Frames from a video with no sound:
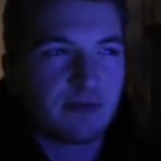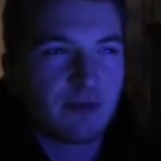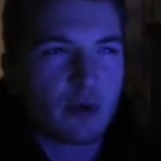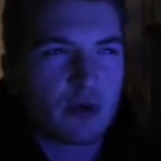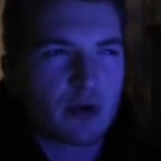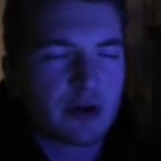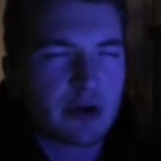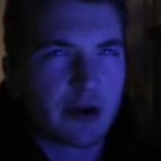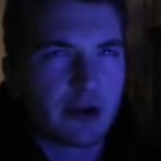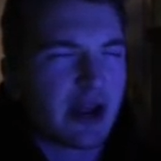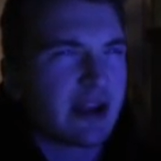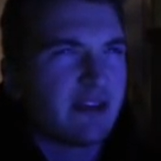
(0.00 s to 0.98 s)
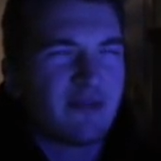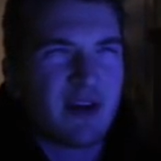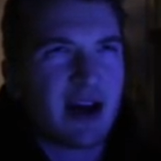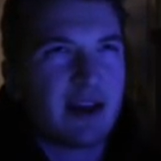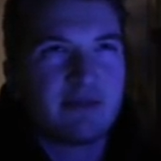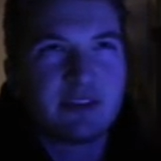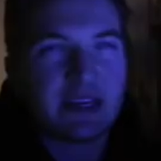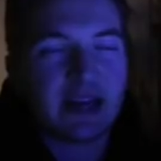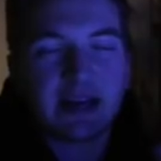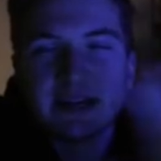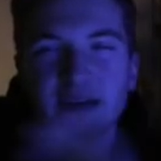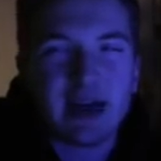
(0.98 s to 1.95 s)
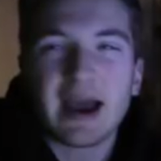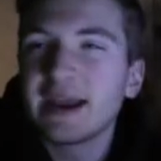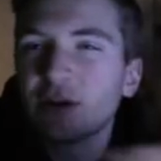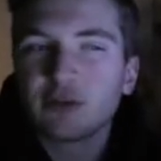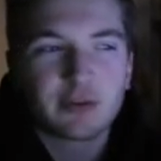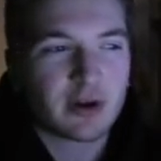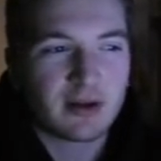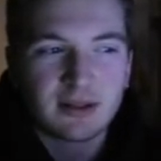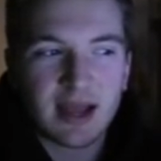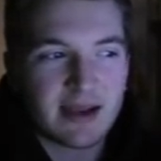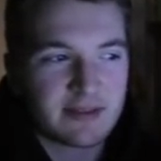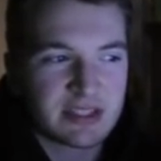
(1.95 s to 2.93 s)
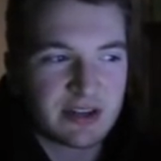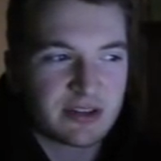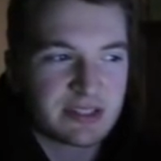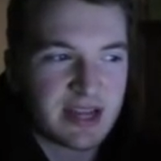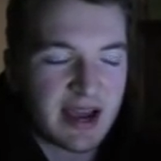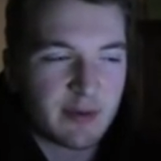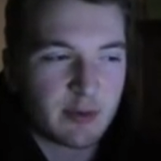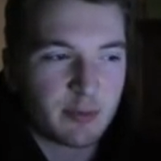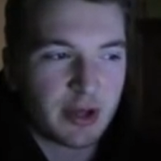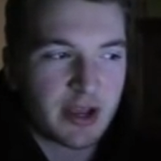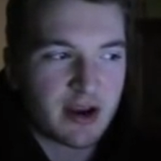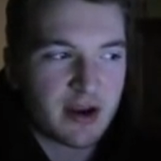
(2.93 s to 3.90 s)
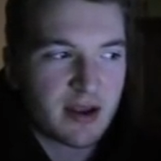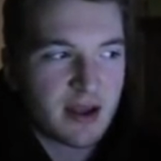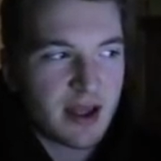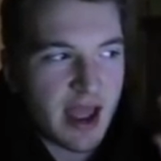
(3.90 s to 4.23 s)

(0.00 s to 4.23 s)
94 or 95 to 99 overall live series diamond player.